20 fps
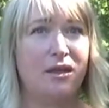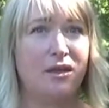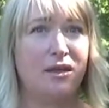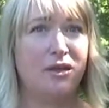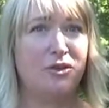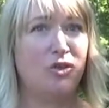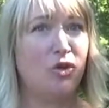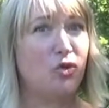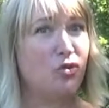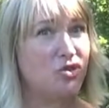
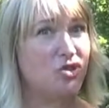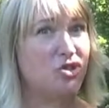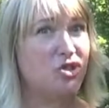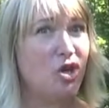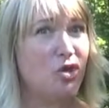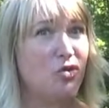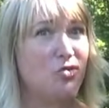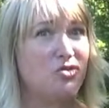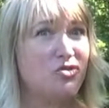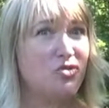dog
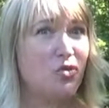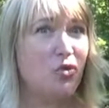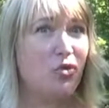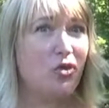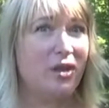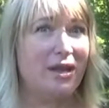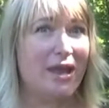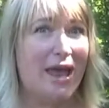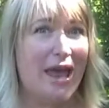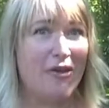shows or
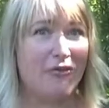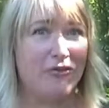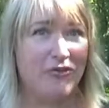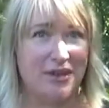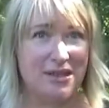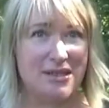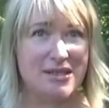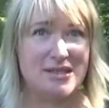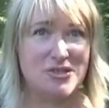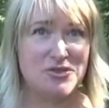in our
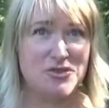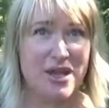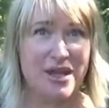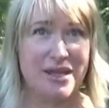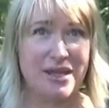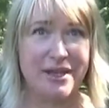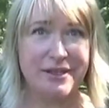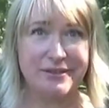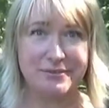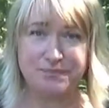fitness
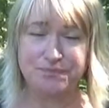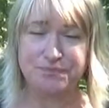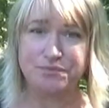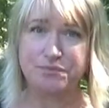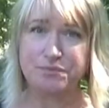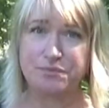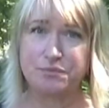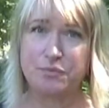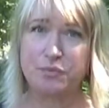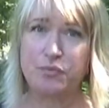training,
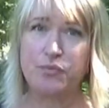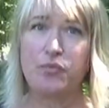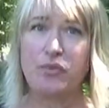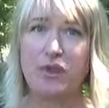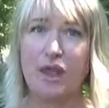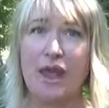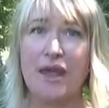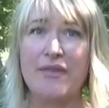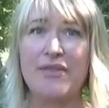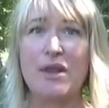
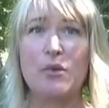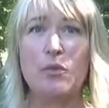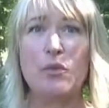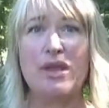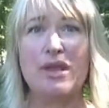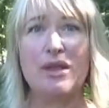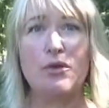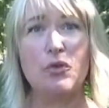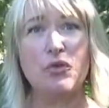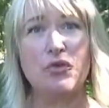and then we
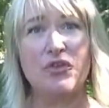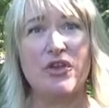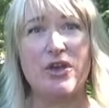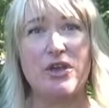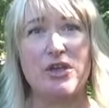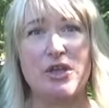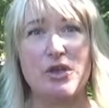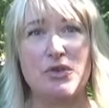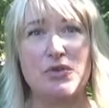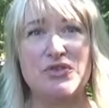can also
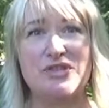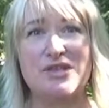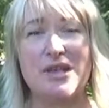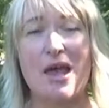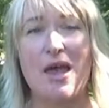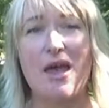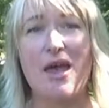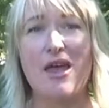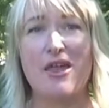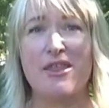use
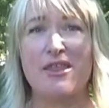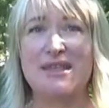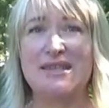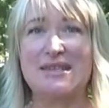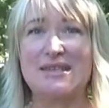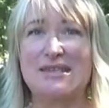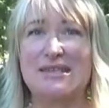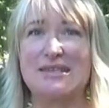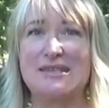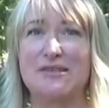
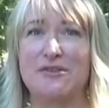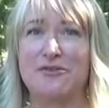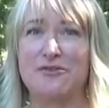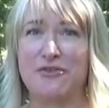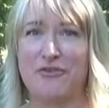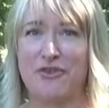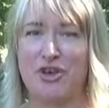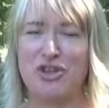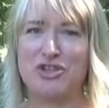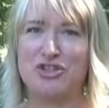this
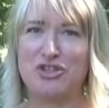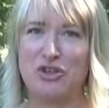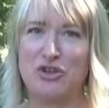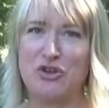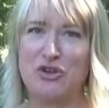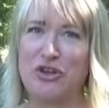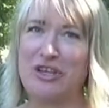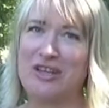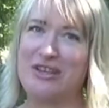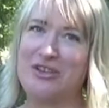reverse
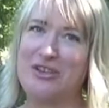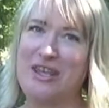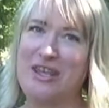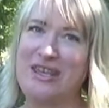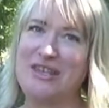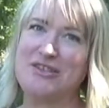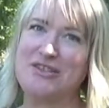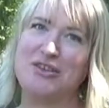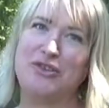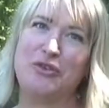luring to
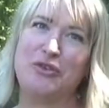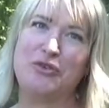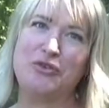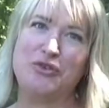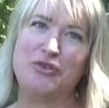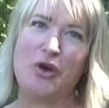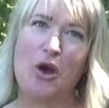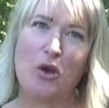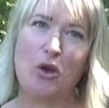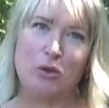teach the dog
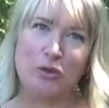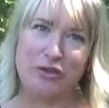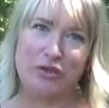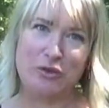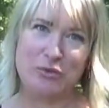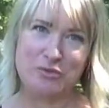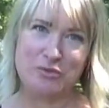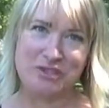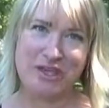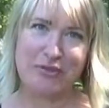to hold an
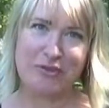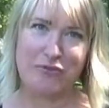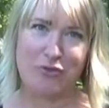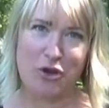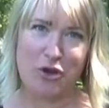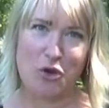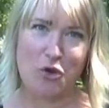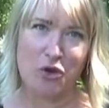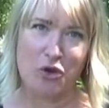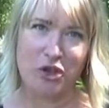object for
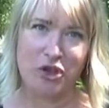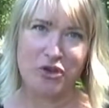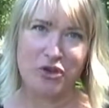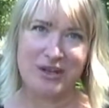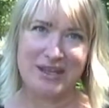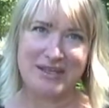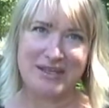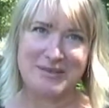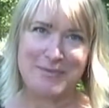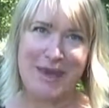longer
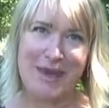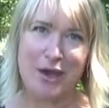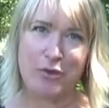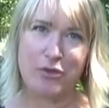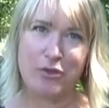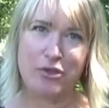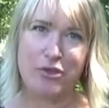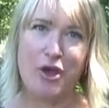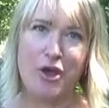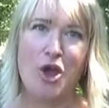in its
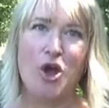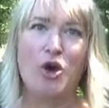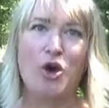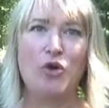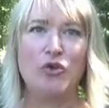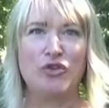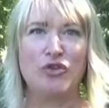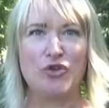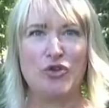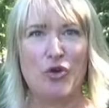mouth,
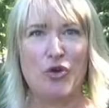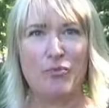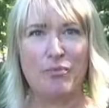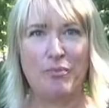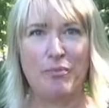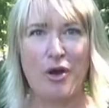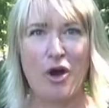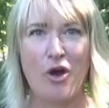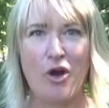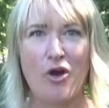or to not
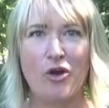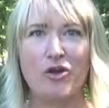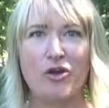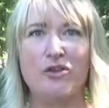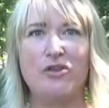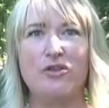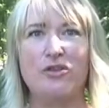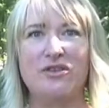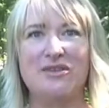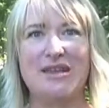bark,
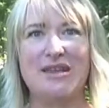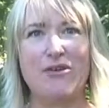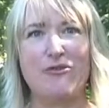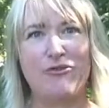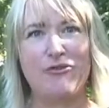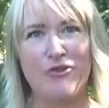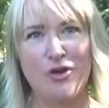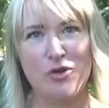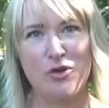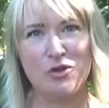to stay
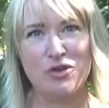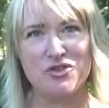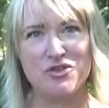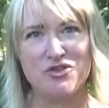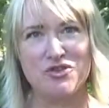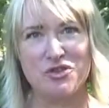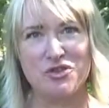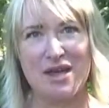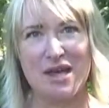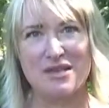
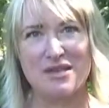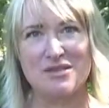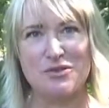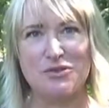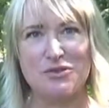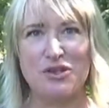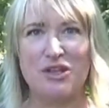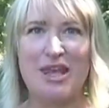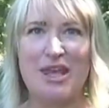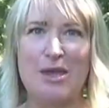focused on us, or
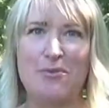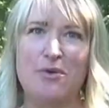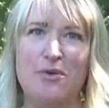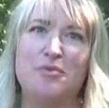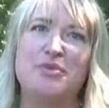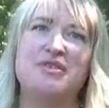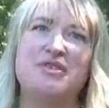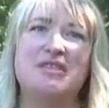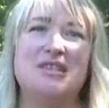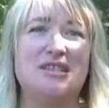to keep a
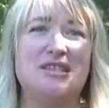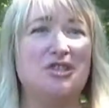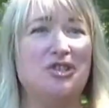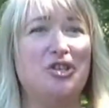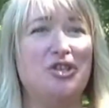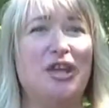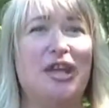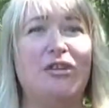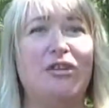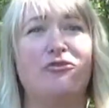position
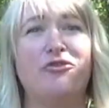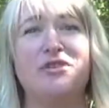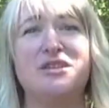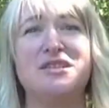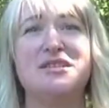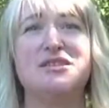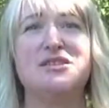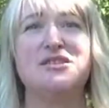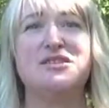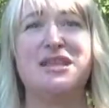in, for
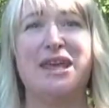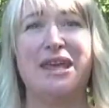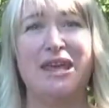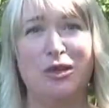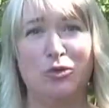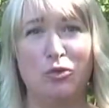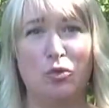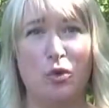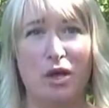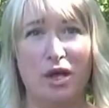instance,
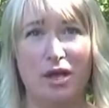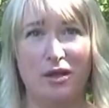heel work.